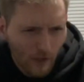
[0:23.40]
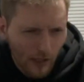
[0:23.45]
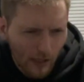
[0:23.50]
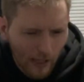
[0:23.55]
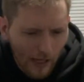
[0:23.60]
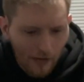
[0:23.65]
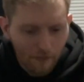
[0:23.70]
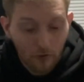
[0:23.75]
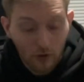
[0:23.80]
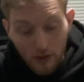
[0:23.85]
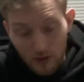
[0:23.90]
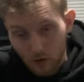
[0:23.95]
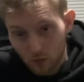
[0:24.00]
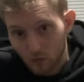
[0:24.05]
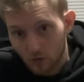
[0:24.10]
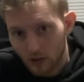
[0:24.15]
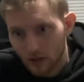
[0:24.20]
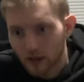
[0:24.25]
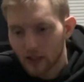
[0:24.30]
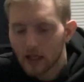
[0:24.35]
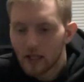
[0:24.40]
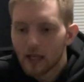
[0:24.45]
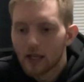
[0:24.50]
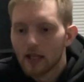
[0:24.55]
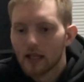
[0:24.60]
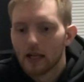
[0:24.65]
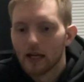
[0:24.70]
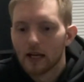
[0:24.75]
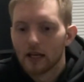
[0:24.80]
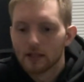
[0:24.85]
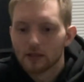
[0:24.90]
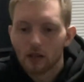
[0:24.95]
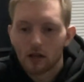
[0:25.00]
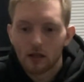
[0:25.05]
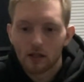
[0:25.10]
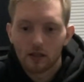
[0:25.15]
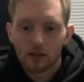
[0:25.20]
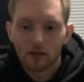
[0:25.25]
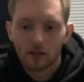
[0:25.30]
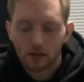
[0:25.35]
after this one it's
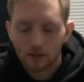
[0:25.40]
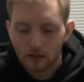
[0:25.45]
going